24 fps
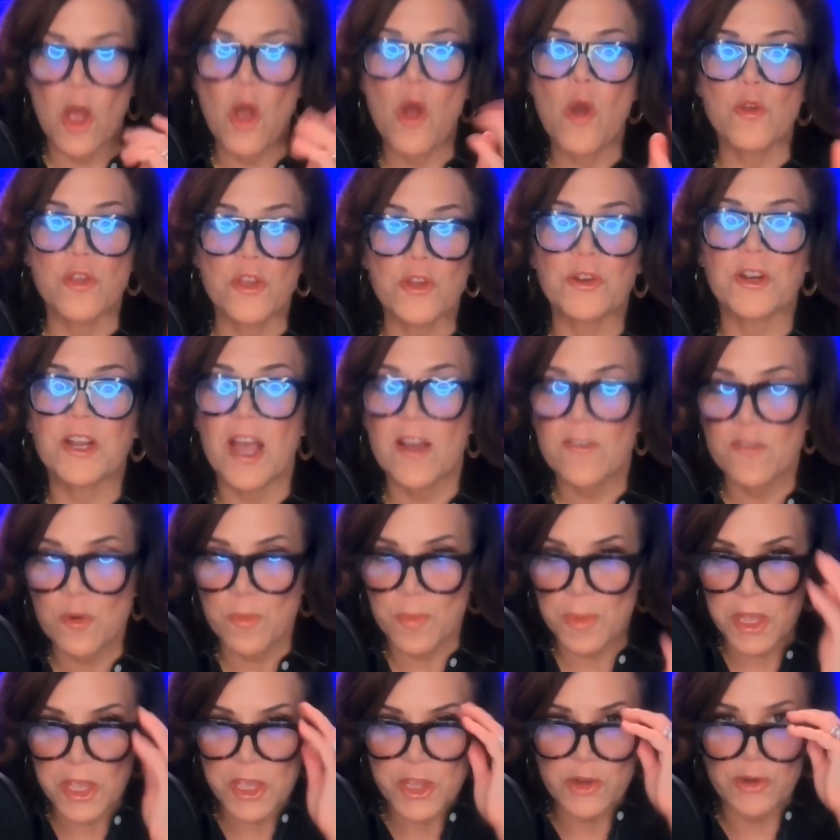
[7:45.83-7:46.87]
Oh, your
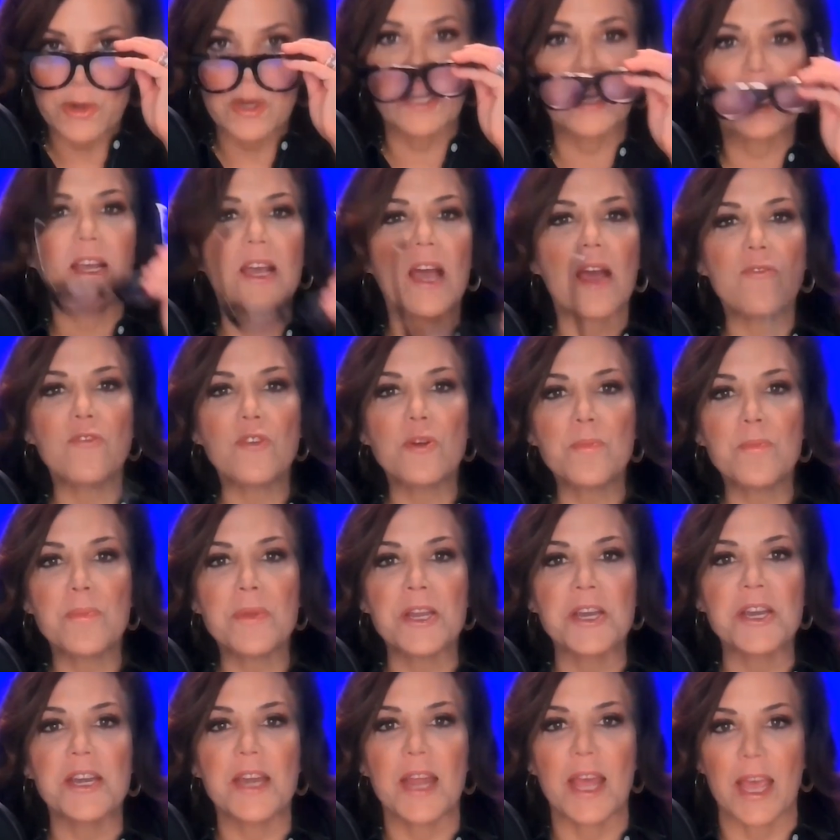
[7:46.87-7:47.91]

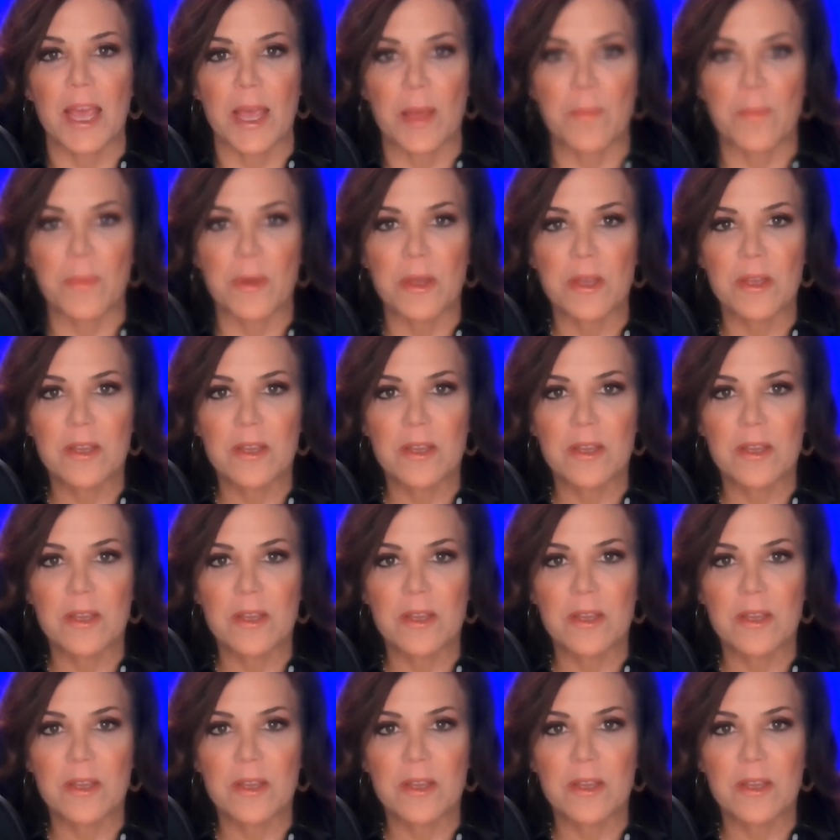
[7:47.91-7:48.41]
government name.